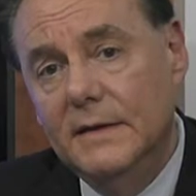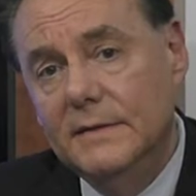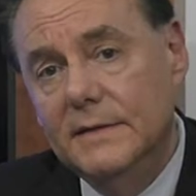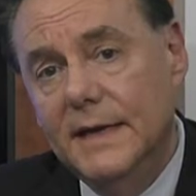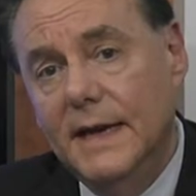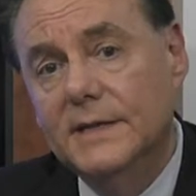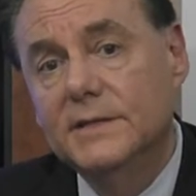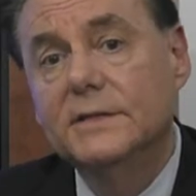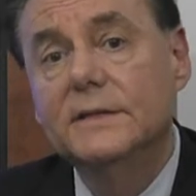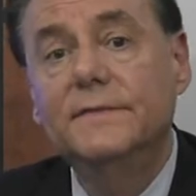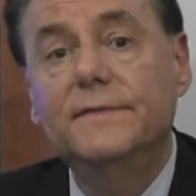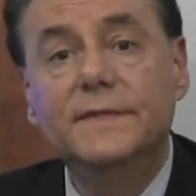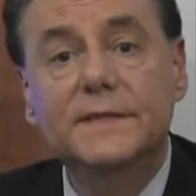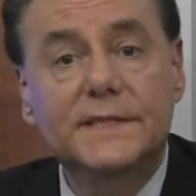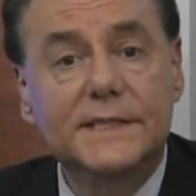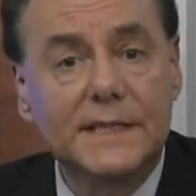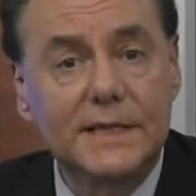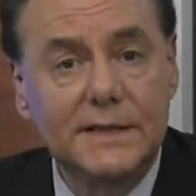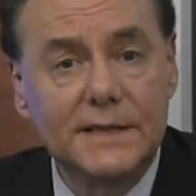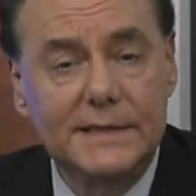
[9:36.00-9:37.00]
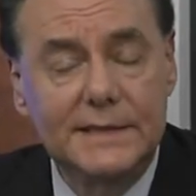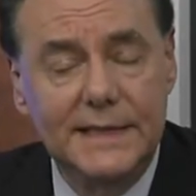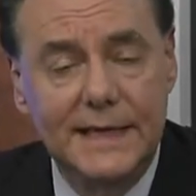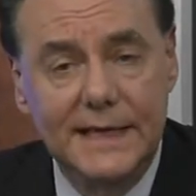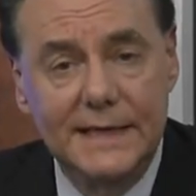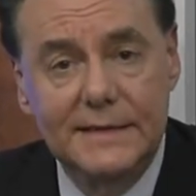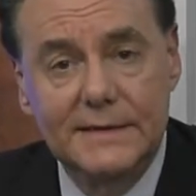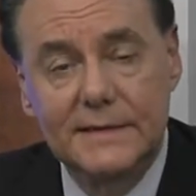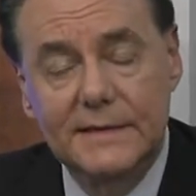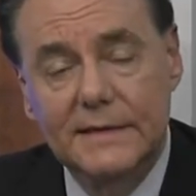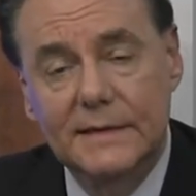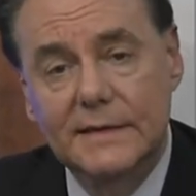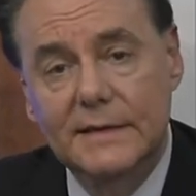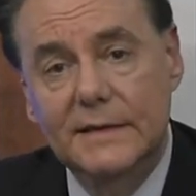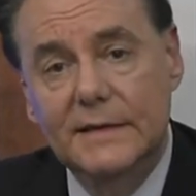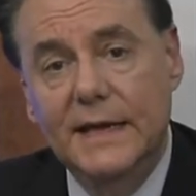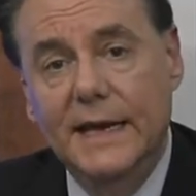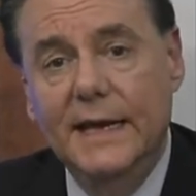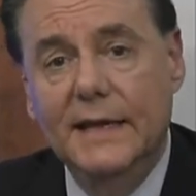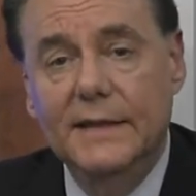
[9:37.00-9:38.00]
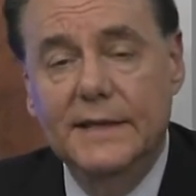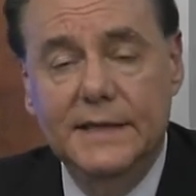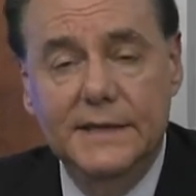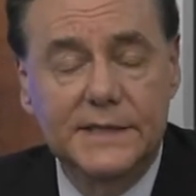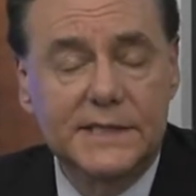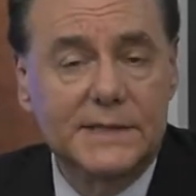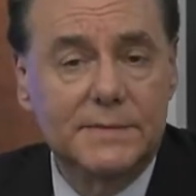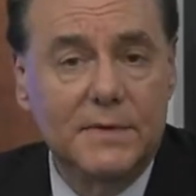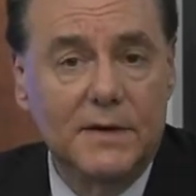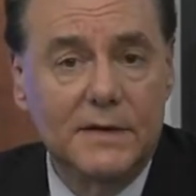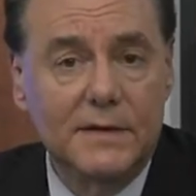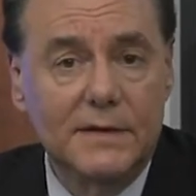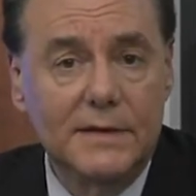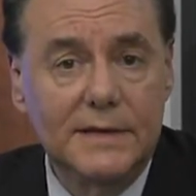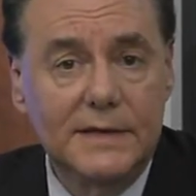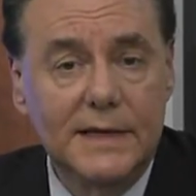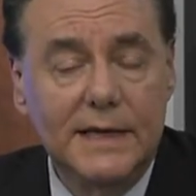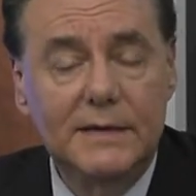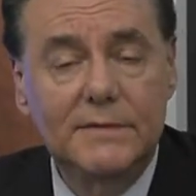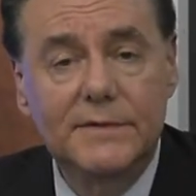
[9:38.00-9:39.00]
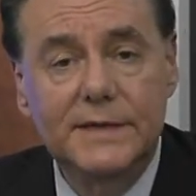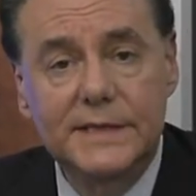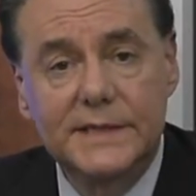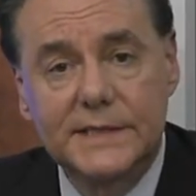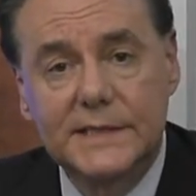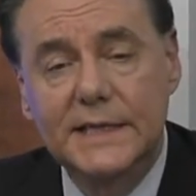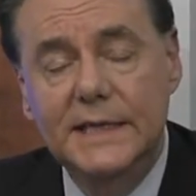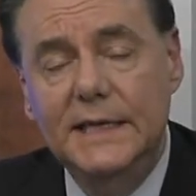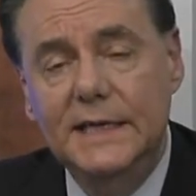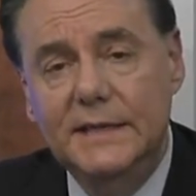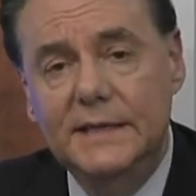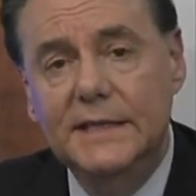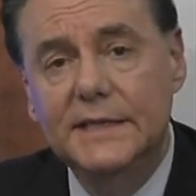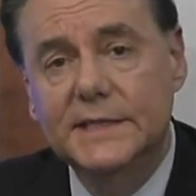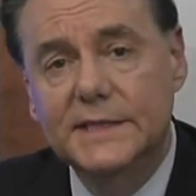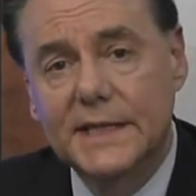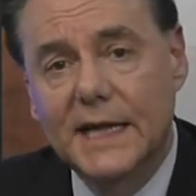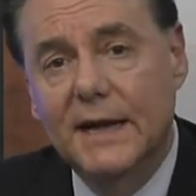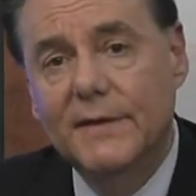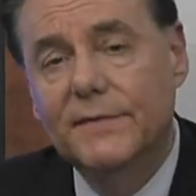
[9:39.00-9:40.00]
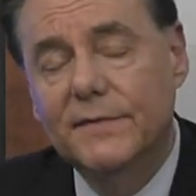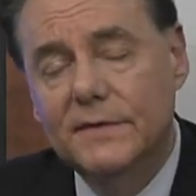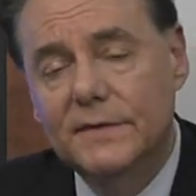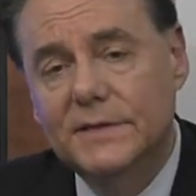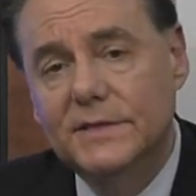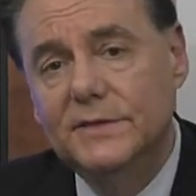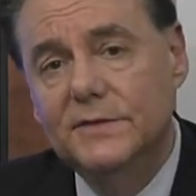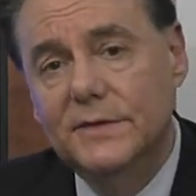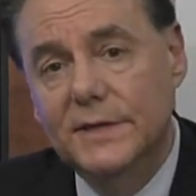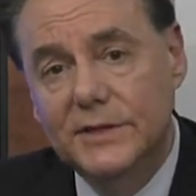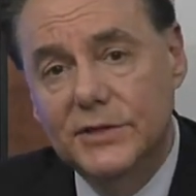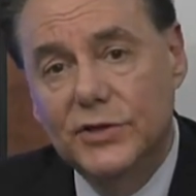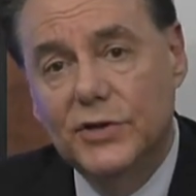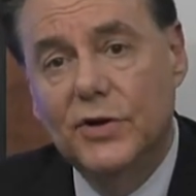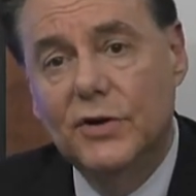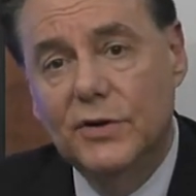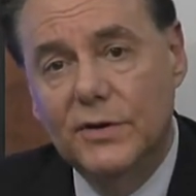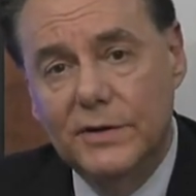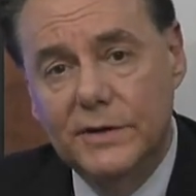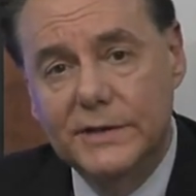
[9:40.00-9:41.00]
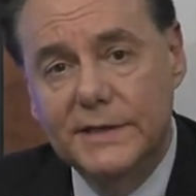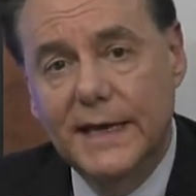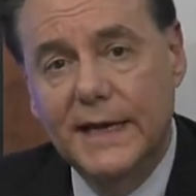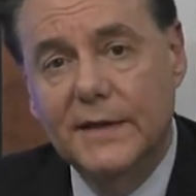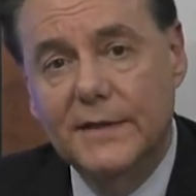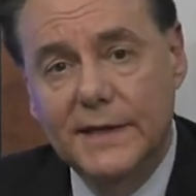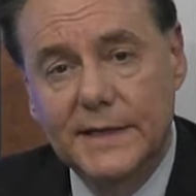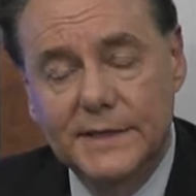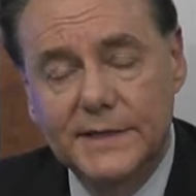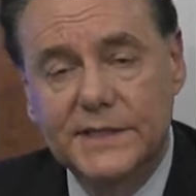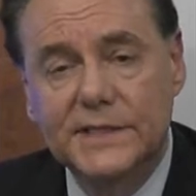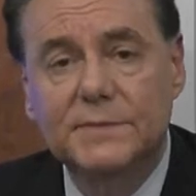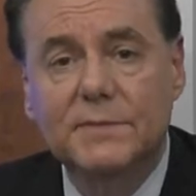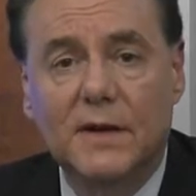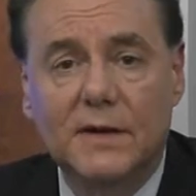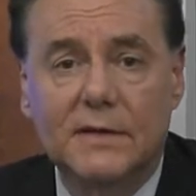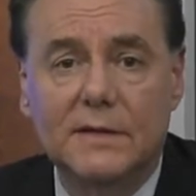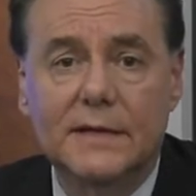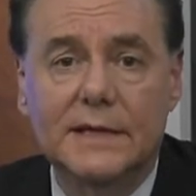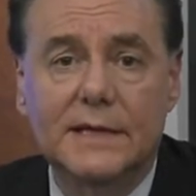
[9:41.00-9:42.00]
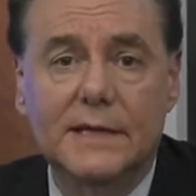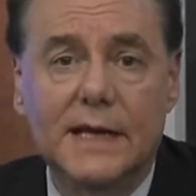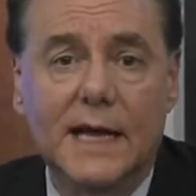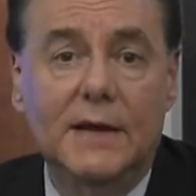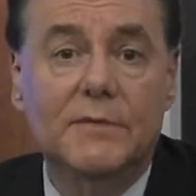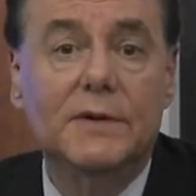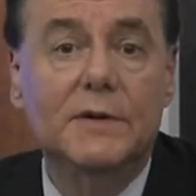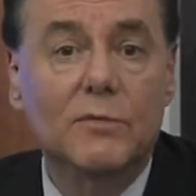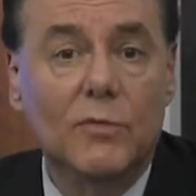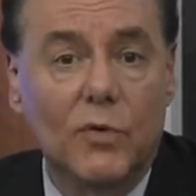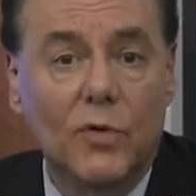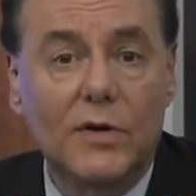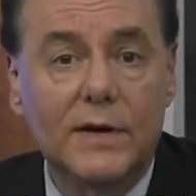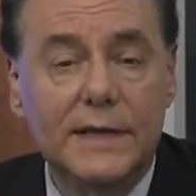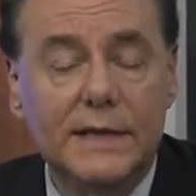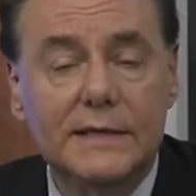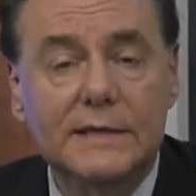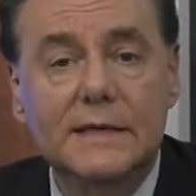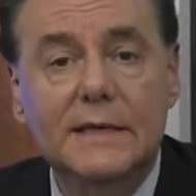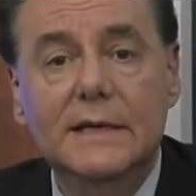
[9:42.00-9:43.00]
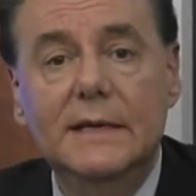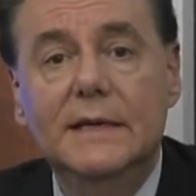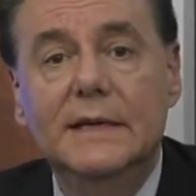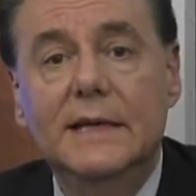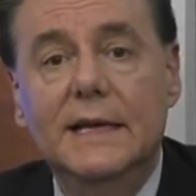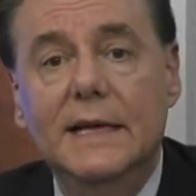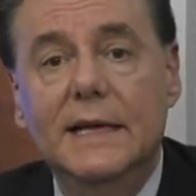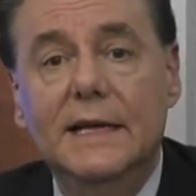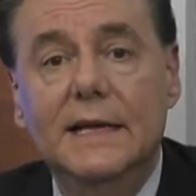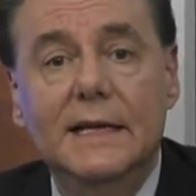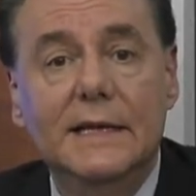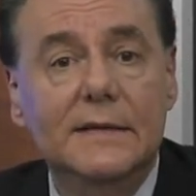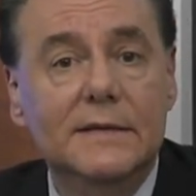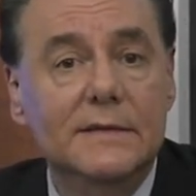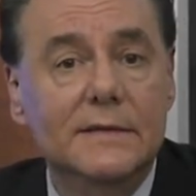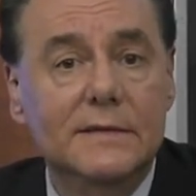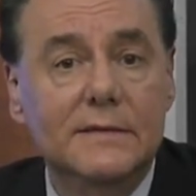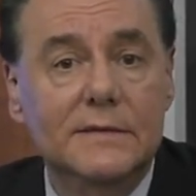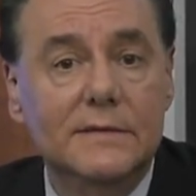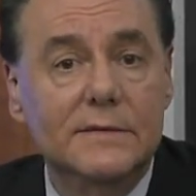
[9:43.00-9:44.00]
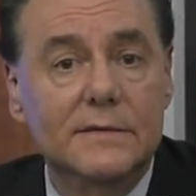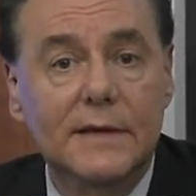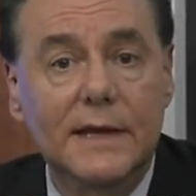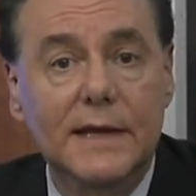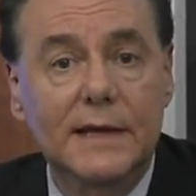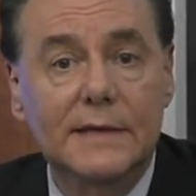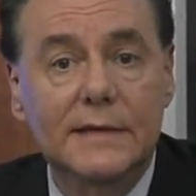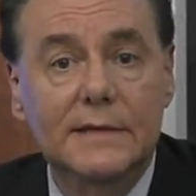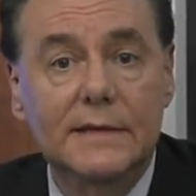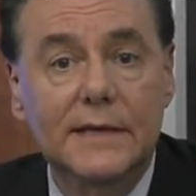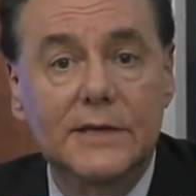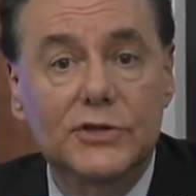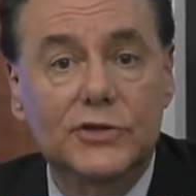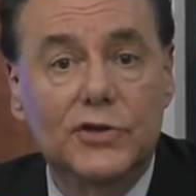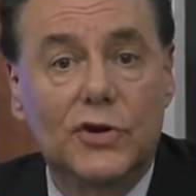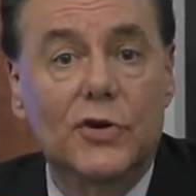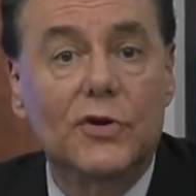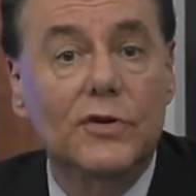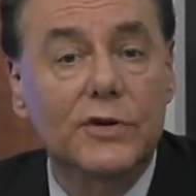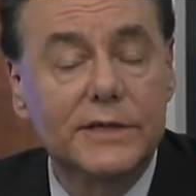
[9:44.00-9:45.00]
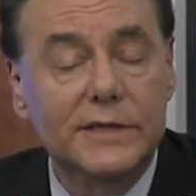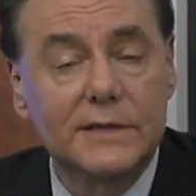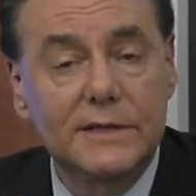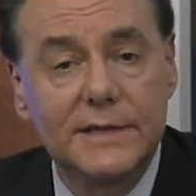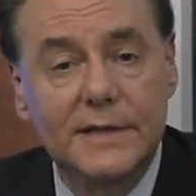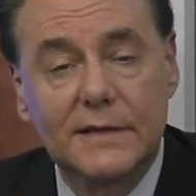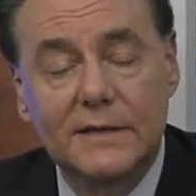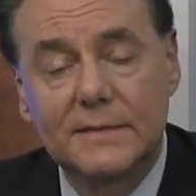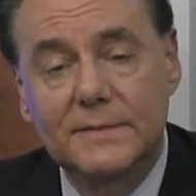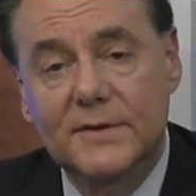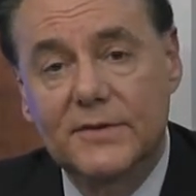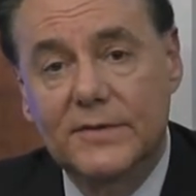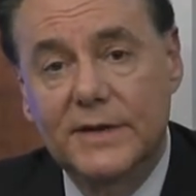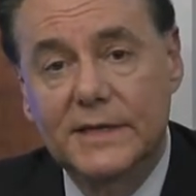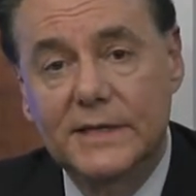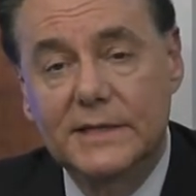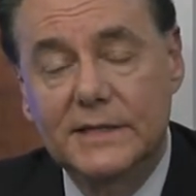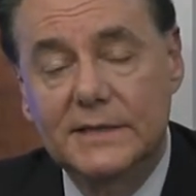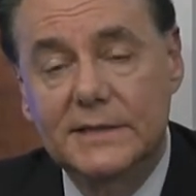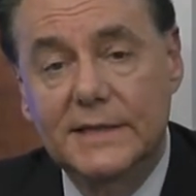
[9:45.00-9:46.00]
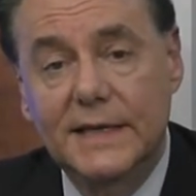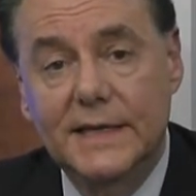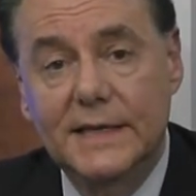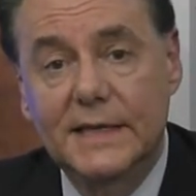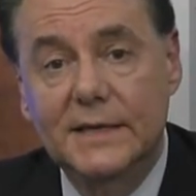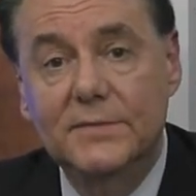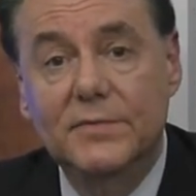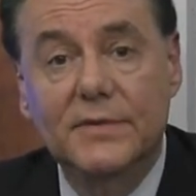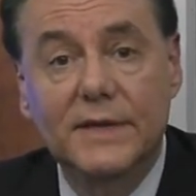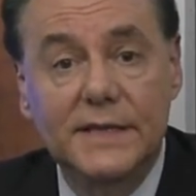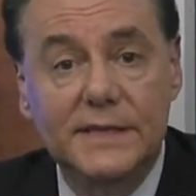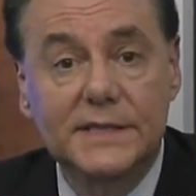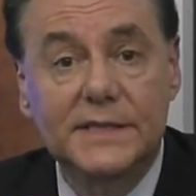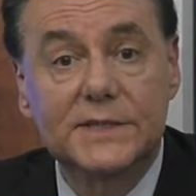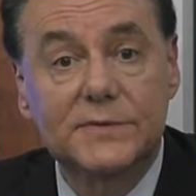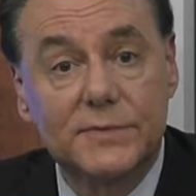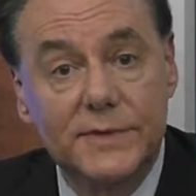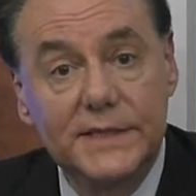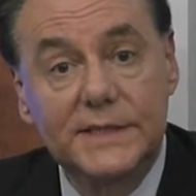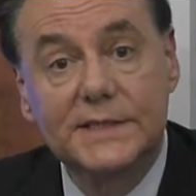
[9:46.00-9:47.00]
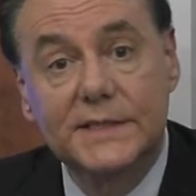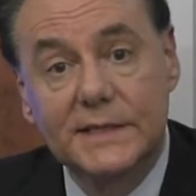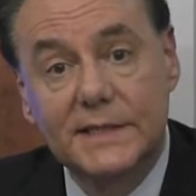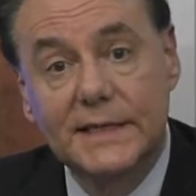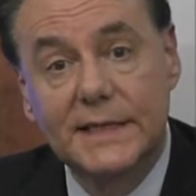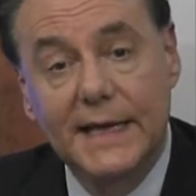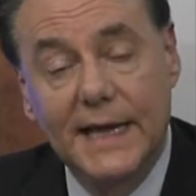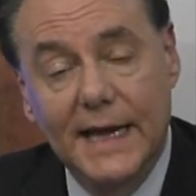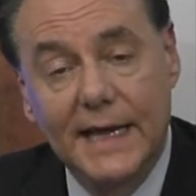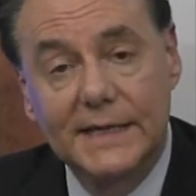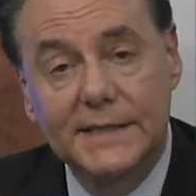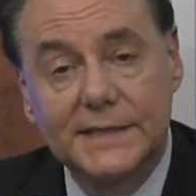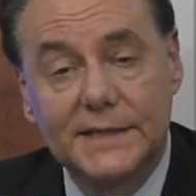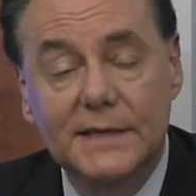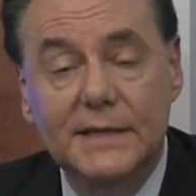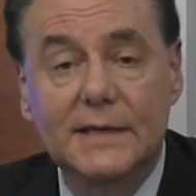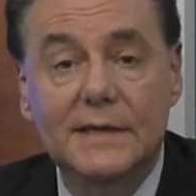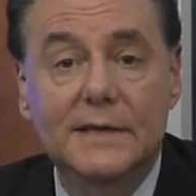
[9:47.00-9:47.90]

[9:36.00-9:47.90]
that actually facilitate alien smuggling. And we see this effort to encourage alien smuggling and reward it and, and encourage illegal immigration taking place as recently as